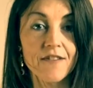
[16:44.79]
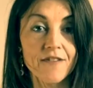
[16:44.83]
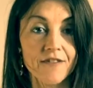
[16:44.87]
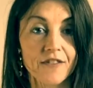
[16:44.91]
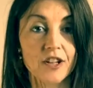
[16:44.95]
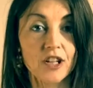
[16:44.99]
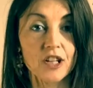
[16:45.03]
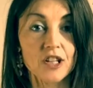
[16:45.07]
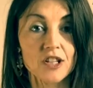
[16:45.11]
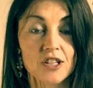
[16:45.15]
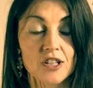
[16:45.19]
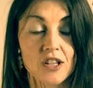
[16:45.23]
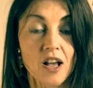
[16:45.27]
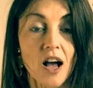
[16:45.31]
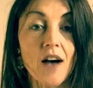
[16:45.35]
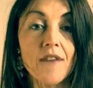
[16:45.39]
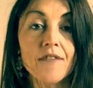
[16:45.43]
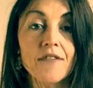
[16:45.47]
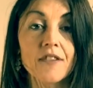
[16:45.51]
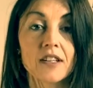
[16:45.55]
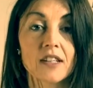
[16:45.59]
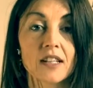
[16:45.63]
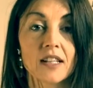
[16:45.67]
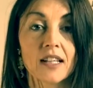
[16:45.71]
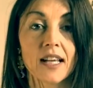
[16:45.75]

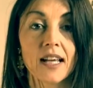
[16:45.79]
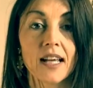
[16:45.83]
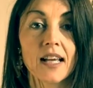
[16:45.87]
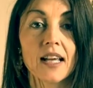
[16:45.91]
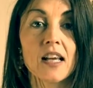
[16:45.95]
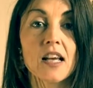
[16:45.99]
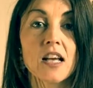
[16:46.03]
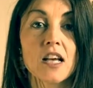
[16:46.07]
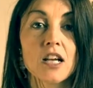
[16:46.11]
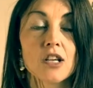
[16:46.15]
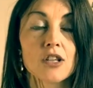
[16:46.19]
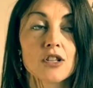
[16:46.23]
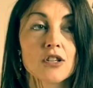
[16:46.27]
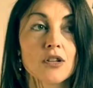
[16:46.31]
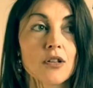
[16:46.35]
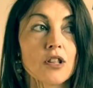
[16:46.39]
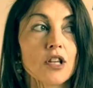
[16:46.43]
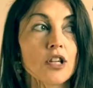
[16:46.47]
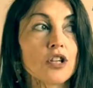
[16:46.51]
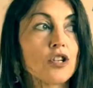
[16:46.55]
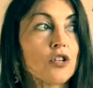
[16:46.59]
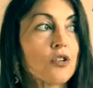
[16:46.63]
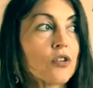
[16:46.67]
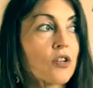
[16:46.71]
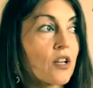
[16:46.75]
philosophically so
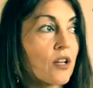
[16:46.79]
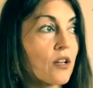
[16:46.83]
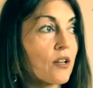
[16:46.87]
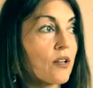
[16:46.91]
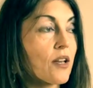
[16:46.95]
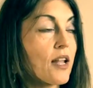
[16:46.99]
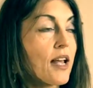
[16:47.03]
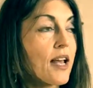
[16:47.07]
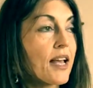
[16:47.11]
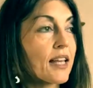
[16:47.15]
that you can